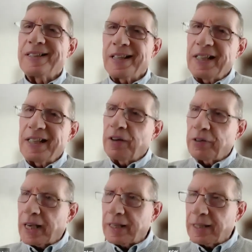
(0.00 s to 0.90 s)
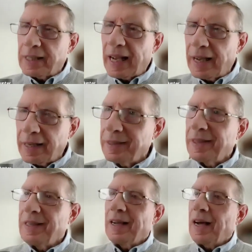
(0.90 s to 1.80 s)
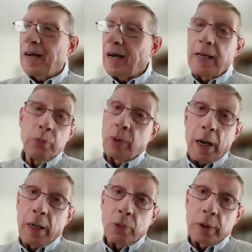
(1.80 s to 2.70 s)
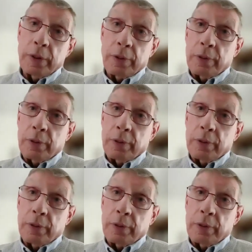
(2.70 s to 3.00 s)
that they never get to that? I worry